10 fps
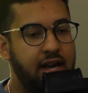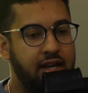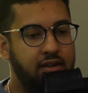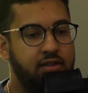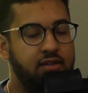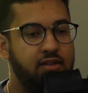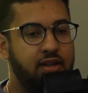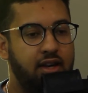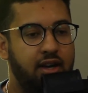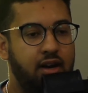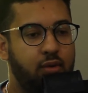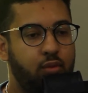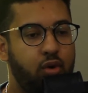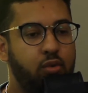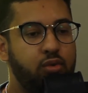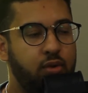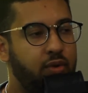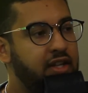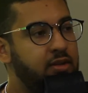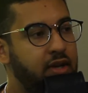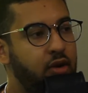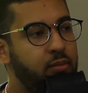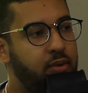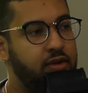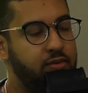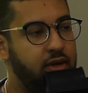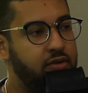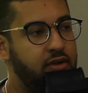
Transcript: And I also want that to be open as well.